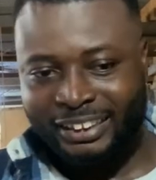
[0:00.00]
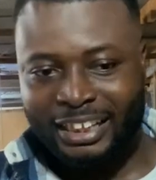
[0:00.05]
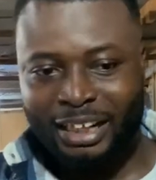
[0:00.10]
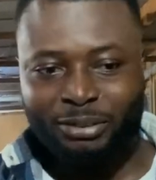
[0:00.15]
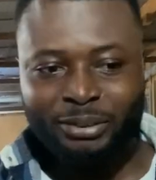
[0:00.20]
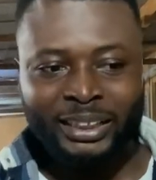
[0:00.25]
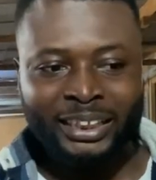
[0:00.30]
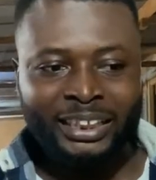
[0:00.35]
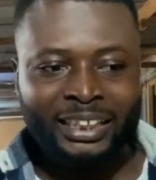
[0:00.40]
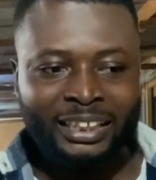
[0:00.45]

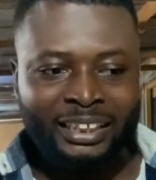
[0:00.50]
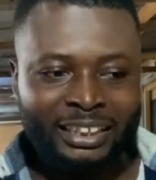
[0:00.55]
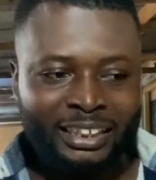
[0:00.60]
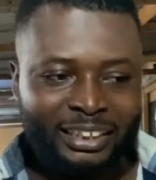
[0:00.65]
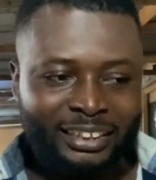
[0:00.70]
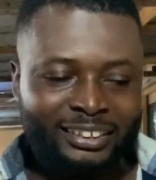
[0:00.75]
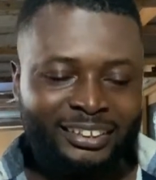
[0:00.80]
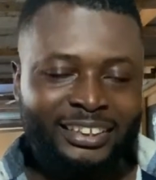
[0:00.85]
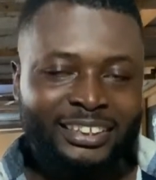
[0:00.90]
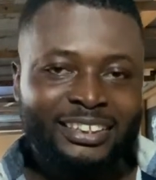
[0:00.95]
Come and get
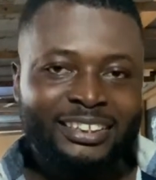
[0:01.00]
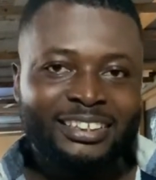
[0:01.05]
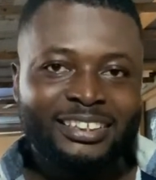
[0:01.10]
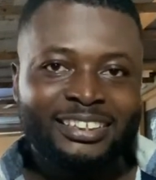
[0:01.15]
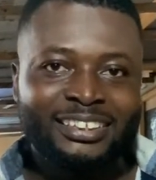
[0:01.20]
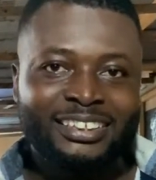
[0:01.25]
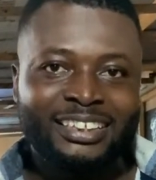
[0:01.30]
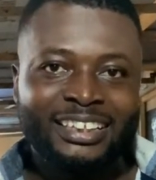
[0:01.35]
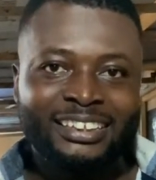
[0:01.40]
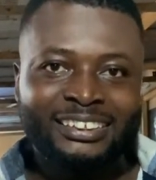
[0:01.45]

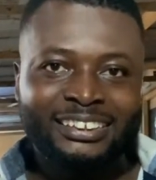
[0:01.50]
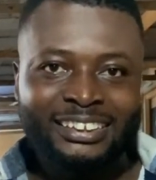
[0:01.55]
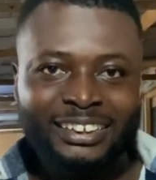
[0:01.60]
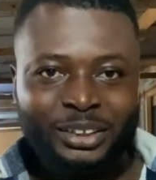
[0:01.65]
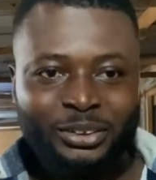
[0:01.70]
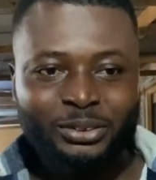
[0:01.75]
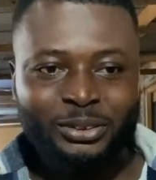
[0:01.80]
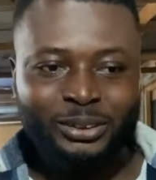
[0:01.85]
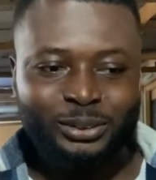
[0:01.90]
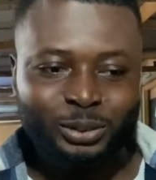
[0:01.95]
the
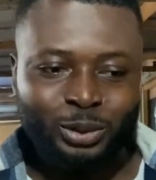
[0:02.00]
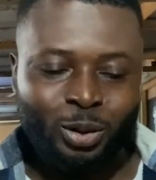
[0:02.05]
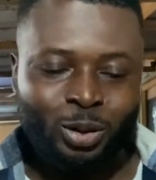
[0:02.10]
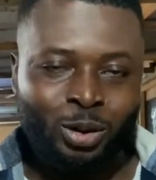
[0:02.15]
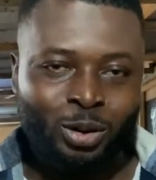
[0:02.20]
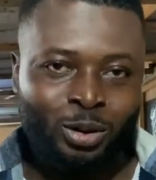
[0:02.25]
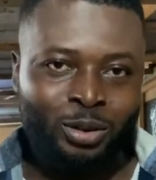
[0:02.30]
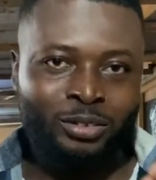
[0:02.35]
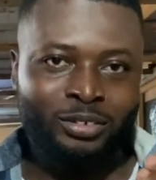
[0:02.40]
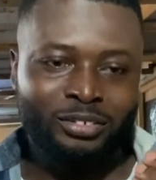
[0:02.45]
secret
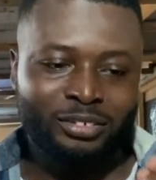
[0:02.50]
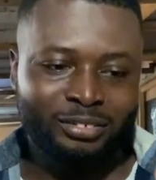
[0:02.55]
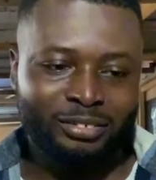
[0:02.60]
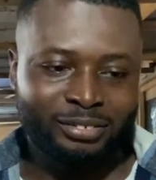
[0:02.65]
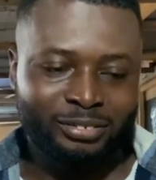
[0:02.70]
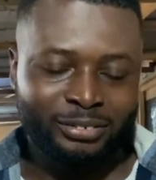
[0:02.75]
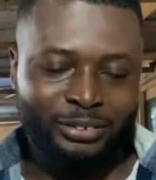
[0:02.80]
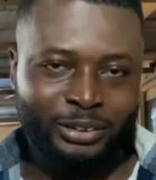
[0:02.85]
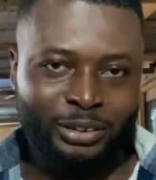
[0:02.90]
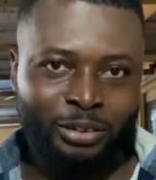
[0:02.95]
all
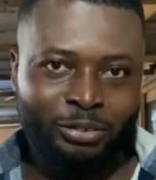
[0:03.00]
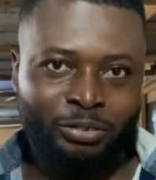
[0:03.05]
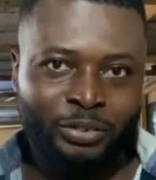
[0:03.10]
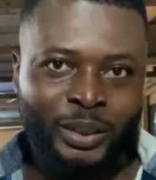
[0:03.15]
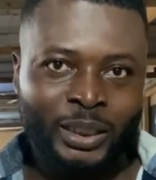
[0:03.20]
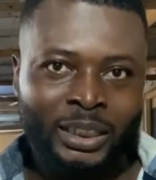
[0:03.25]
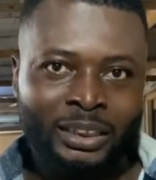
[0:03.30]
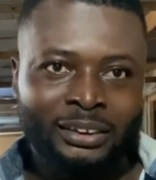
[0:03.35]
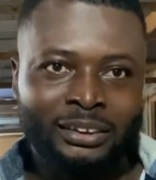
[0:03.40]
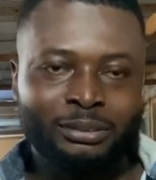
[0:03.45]
on your
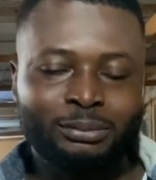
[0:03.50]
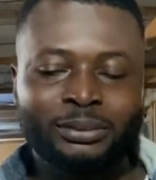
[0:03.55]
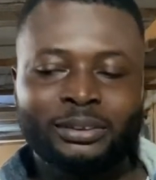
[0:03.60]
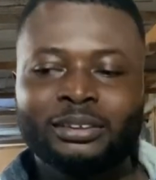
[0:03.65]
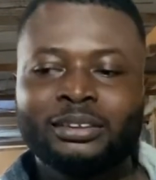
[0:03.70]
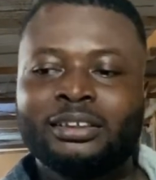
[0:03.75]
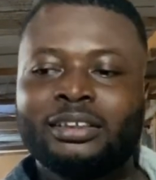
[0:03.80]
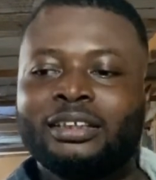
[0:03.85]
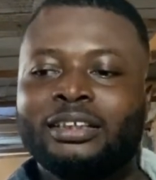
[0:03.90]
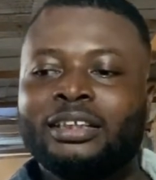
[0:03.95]
fingertips
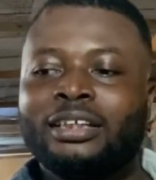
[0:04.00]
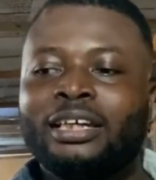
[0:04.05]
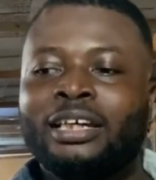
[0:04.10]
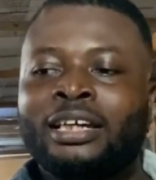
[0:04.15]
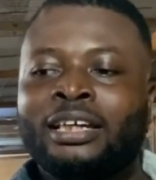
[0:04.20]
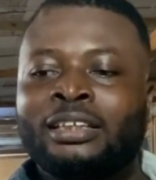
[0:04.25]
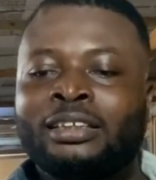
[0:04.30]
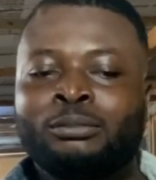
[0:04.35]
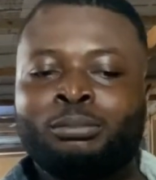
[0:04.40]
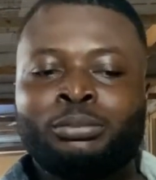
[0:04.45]

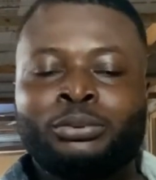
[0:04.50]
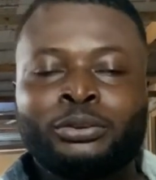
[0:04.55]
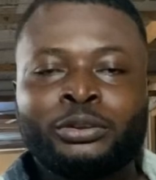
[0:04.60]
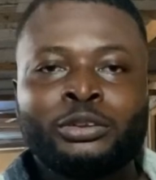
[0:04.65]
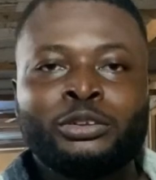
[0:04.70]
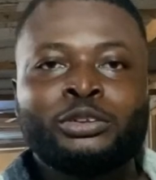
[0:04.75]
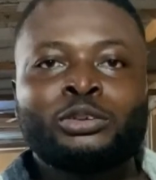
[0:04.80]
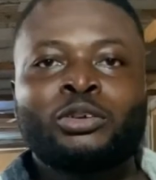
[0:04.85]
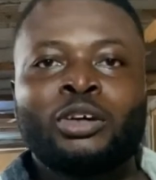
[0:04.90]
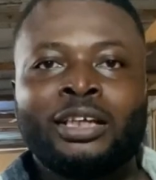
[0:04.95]
and
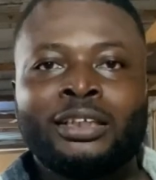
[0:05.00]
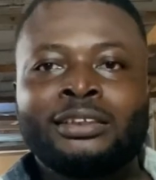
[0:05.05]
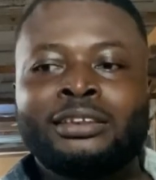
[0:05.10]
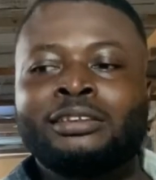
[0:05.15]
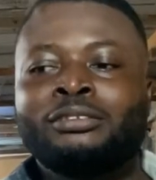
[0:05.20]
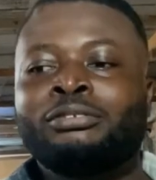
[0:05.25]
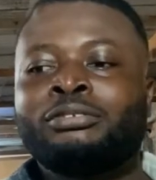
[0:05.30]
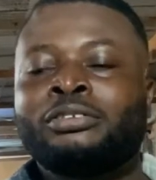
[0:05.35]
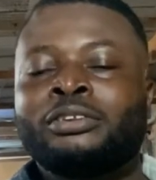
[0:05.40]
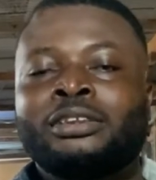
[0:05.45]
produce
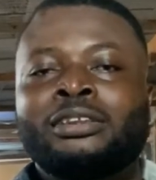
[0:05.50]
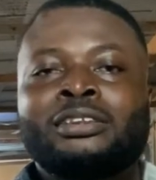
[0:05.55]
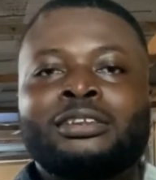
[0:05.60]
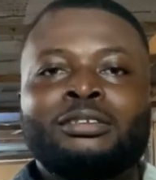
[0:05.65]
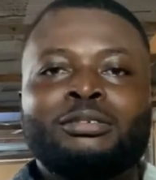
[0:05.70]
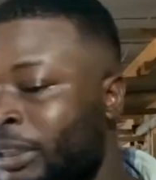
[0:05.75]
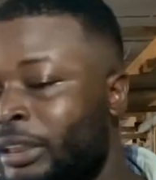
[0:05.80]
quality fish.